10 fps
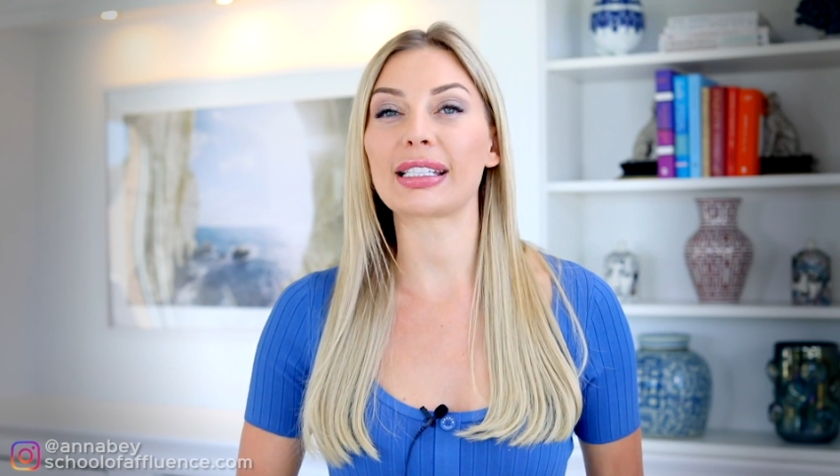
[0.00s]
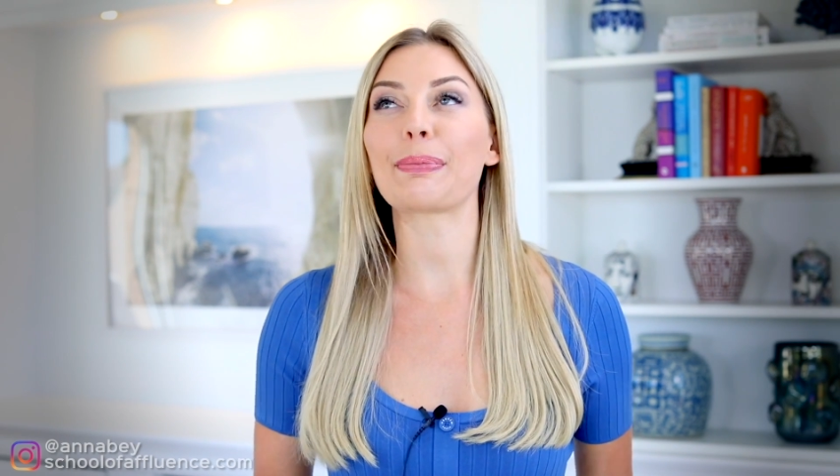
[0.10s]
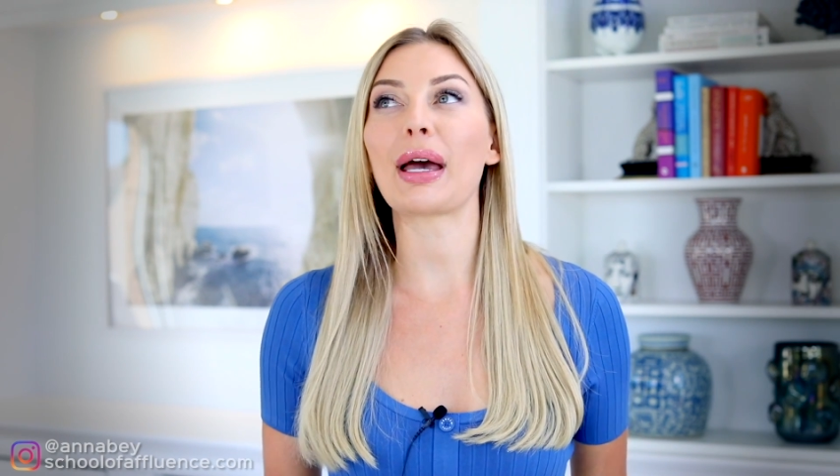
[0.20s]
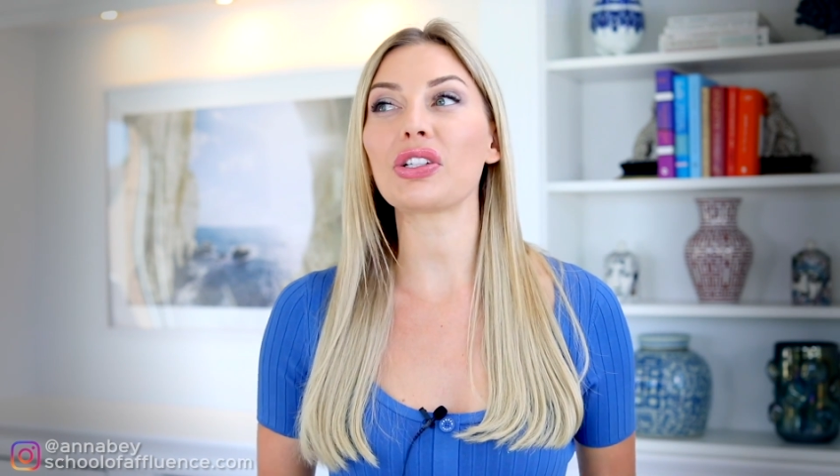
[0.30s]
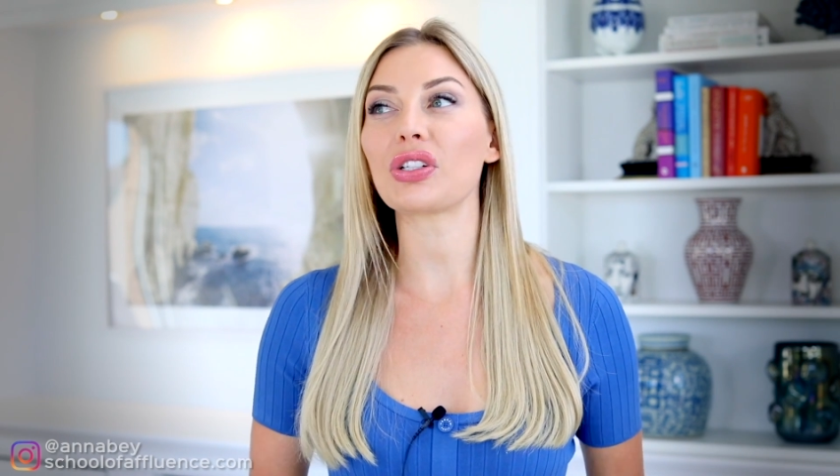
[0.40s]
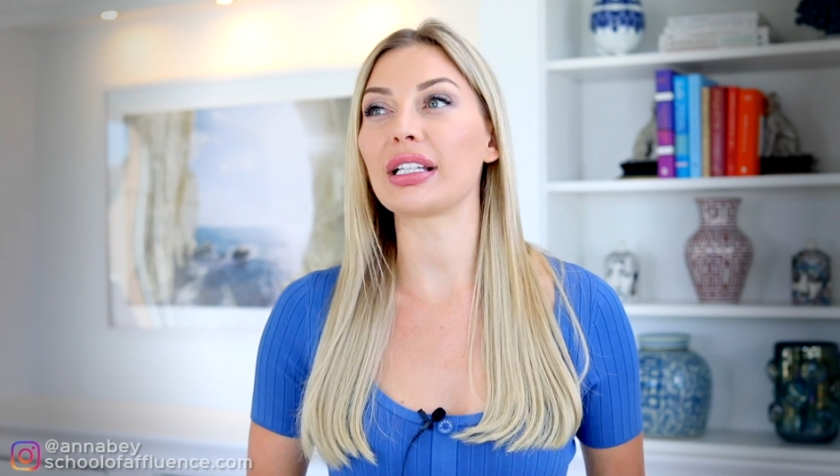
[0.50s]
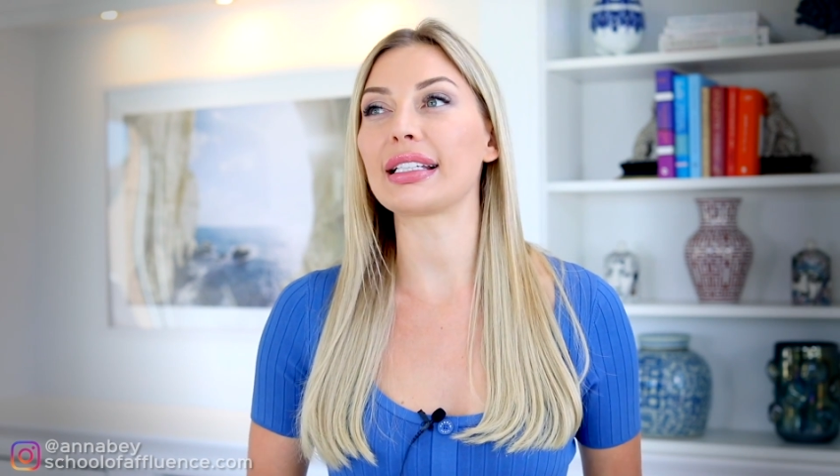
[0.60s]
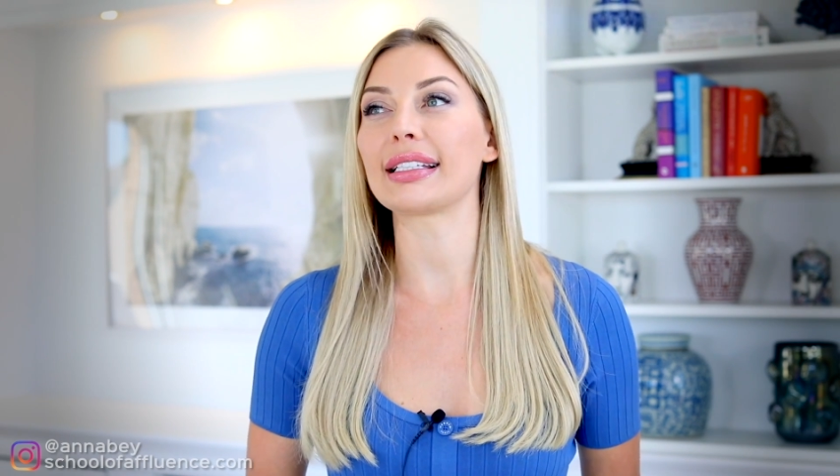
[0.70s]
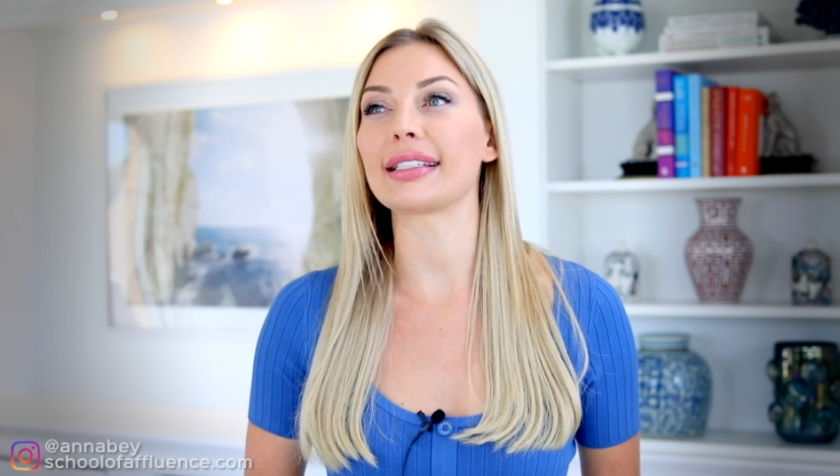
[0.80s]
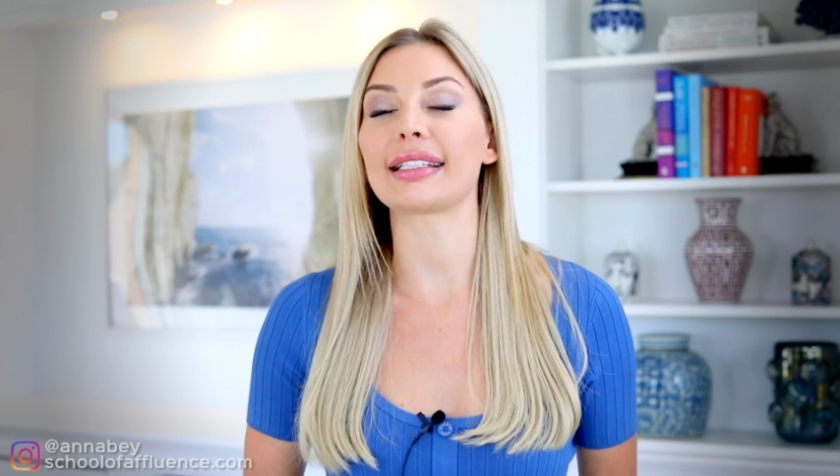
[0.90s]
especially
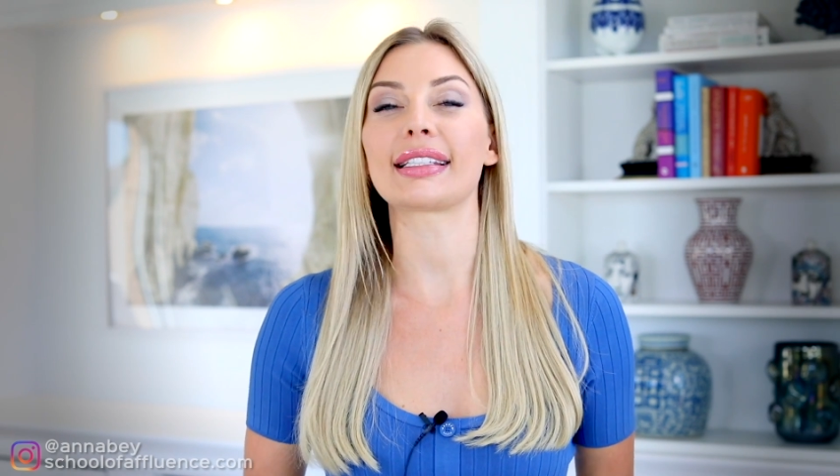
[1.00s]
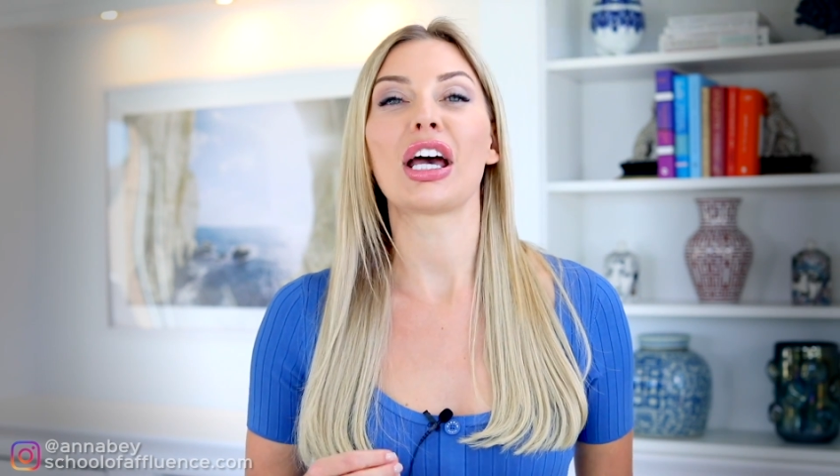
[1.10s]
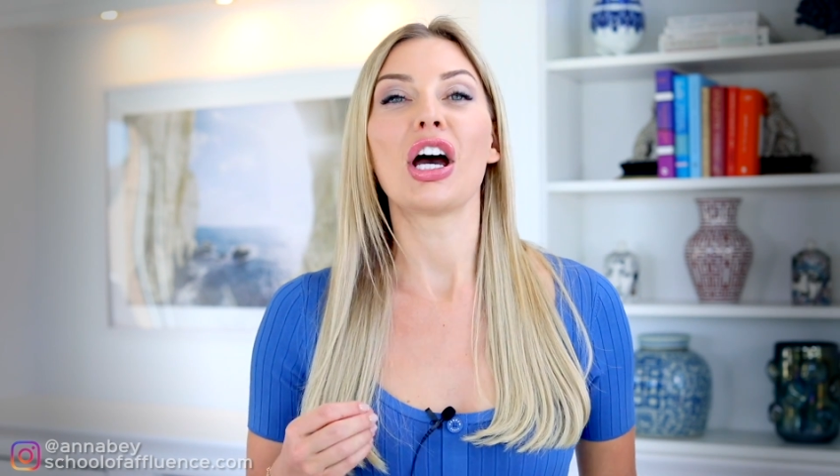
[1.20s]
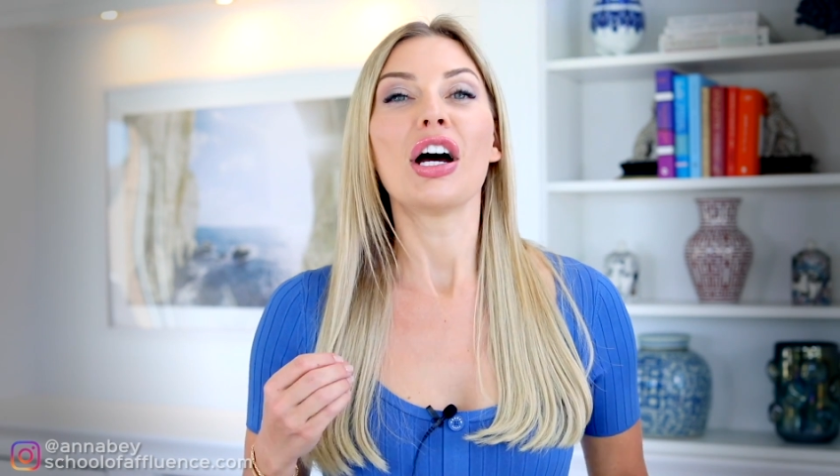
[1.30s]
since it's